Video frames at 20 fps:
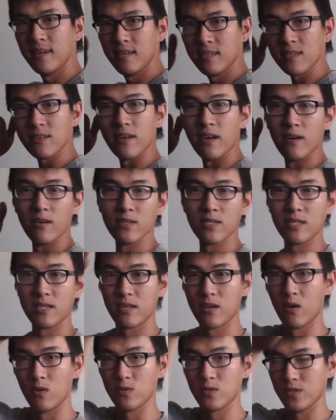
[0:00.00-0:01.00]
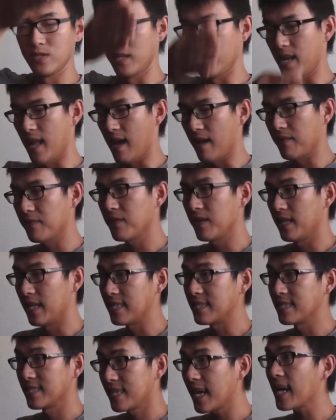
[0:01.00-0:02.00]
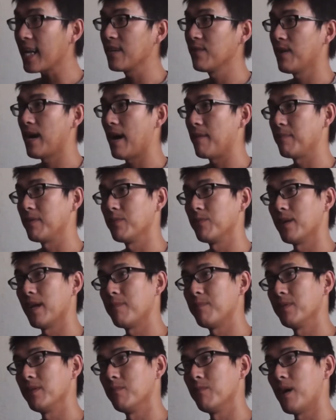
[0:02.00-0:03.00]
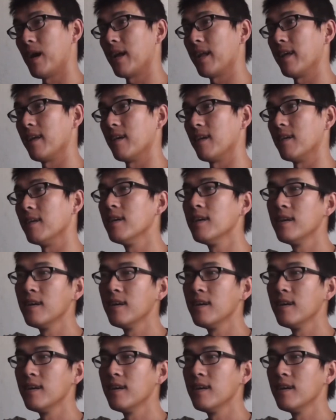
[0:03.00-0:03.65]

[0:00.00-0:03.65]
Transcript: So the arrows can go to the left, and that's exactly what happened when I put the broadhead on.